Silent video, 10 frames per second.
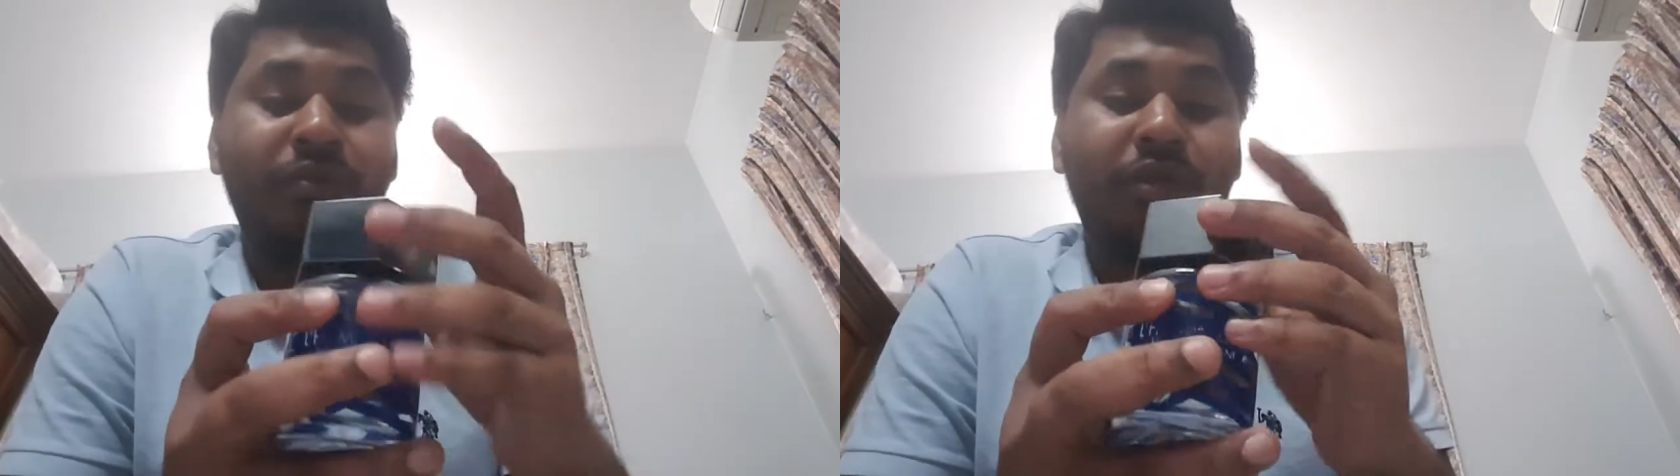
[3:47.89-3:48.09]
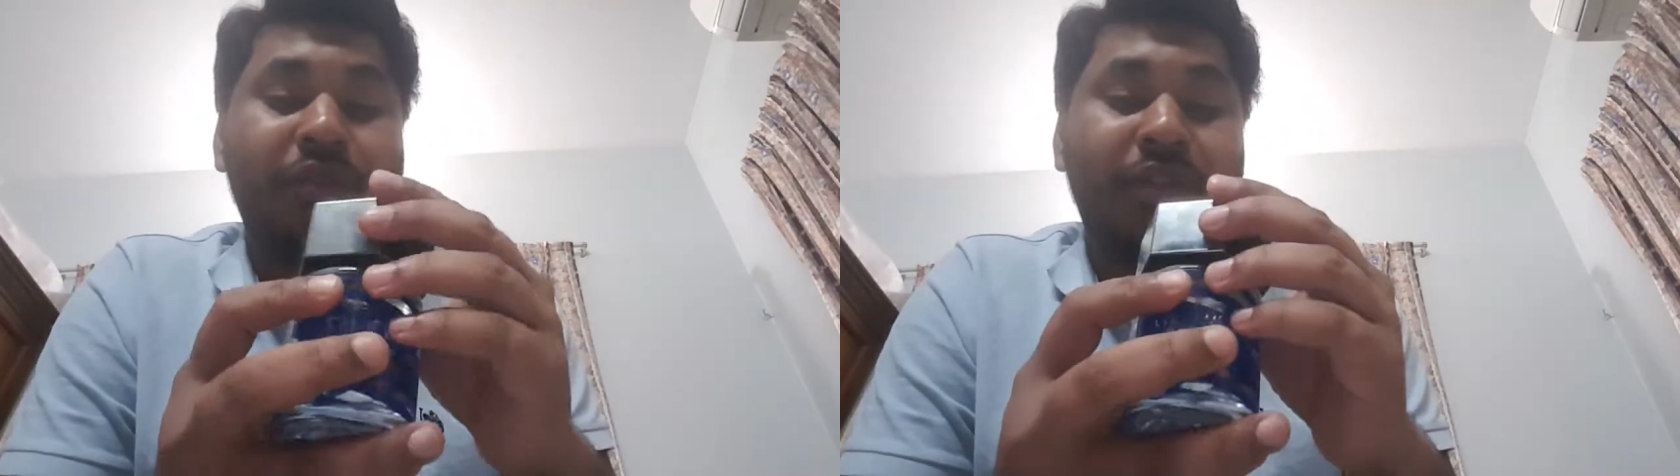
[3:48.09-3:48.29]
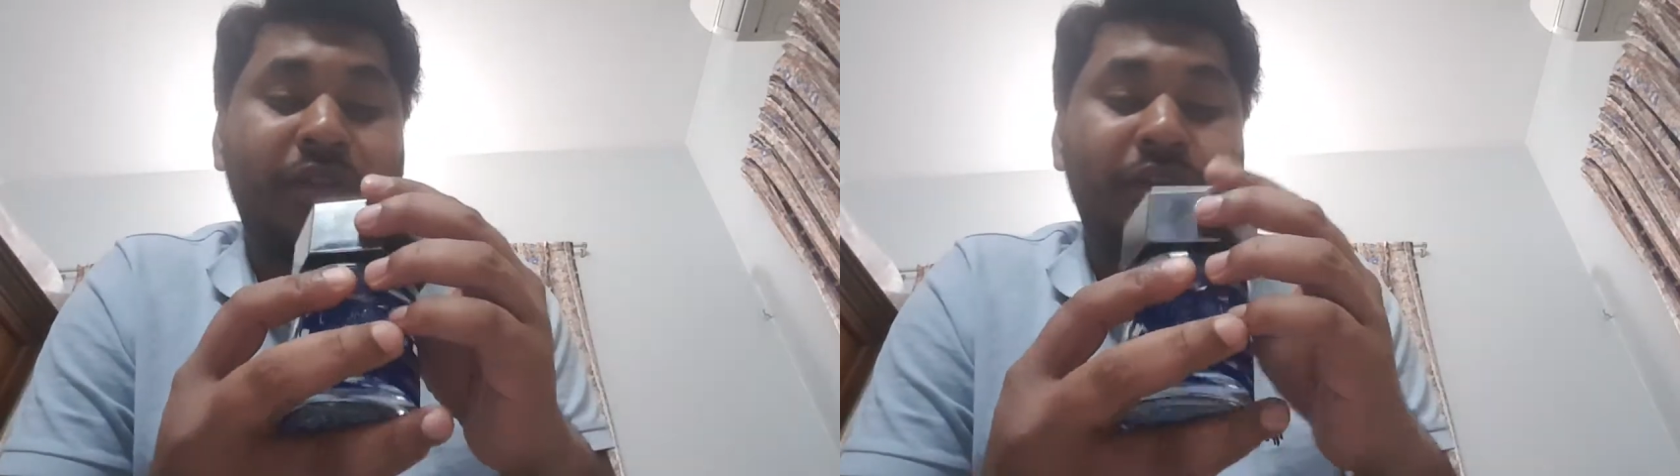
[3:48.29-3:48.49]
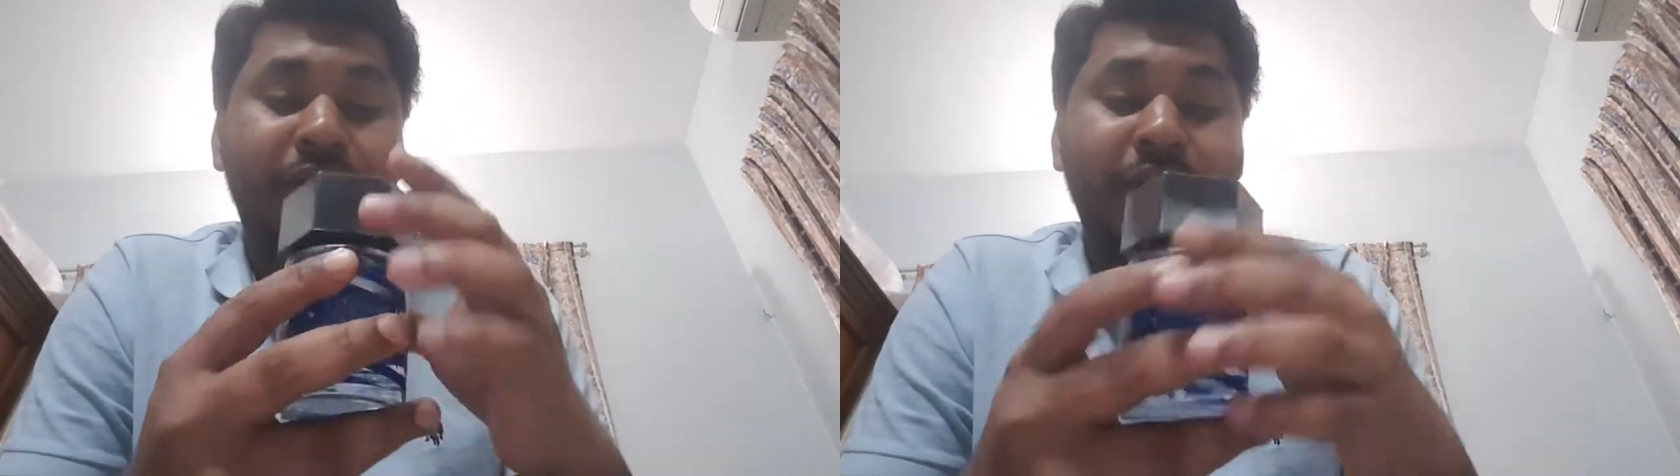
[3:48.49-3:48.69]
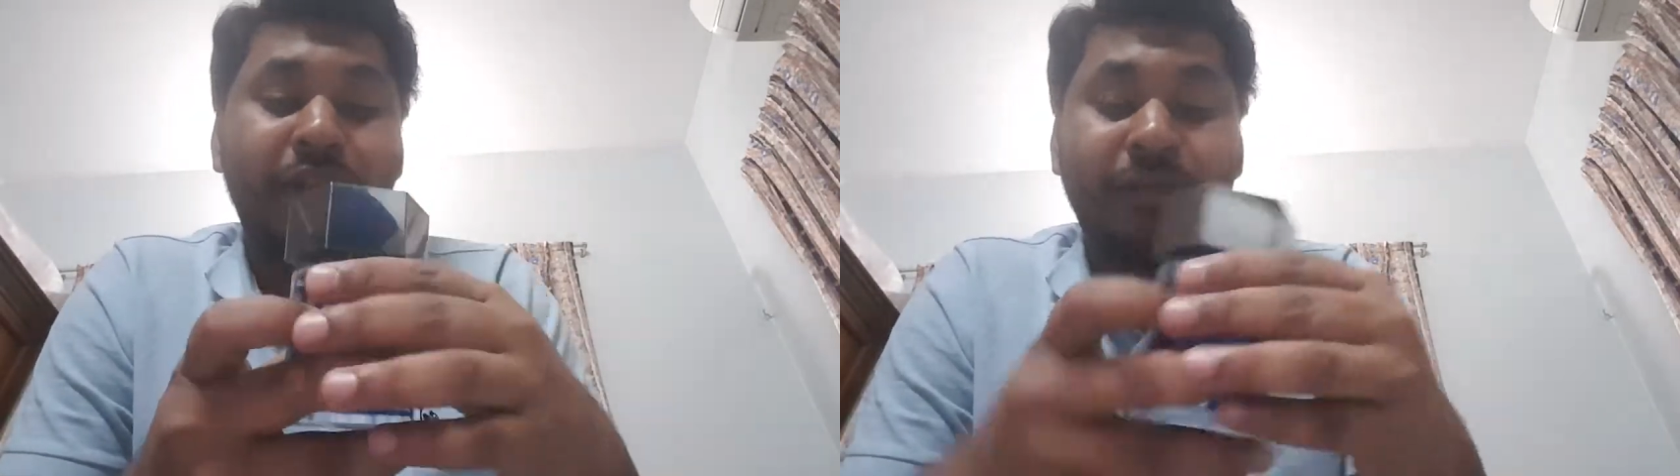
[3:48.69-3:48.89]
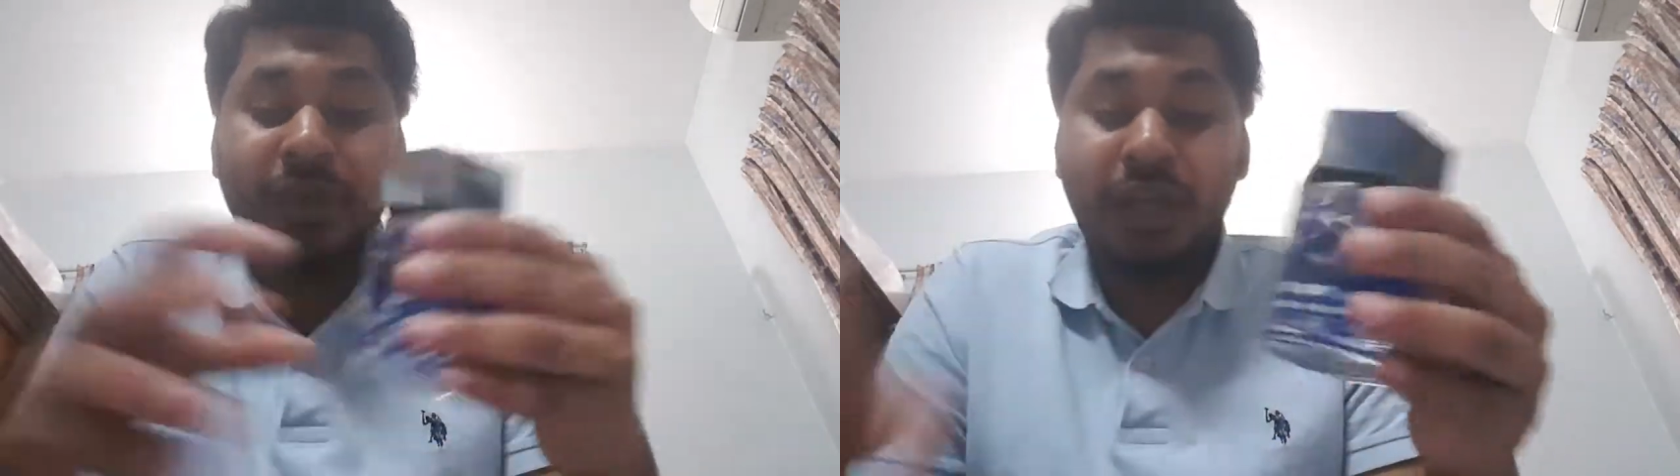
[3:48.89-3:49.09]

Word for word: 2013